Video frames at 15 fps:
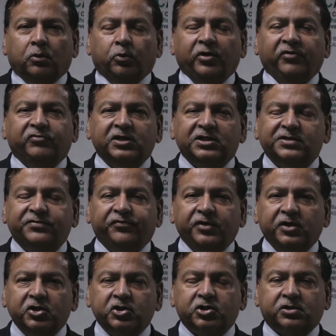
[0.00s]
We've just
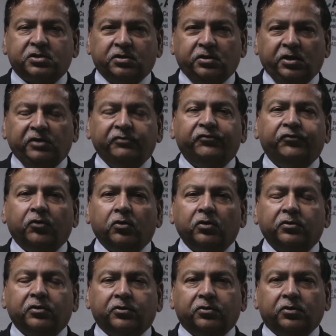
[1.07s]
finished the
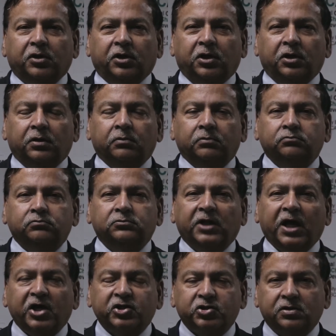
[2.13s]
fourth
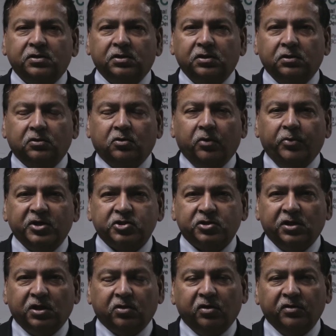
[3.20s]
National
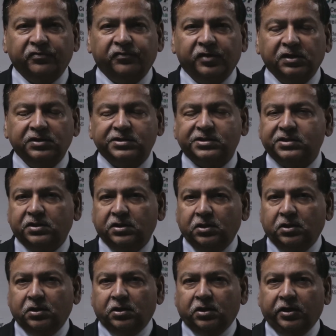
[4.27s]
Gobeshona Conference
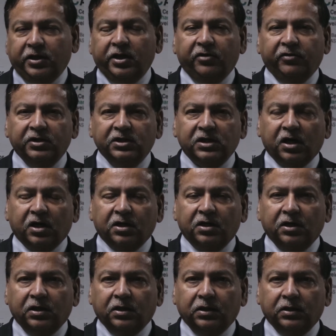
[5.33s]
here in
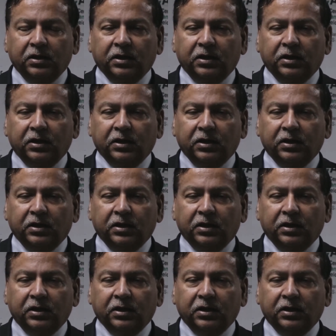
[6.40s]
Dhaka,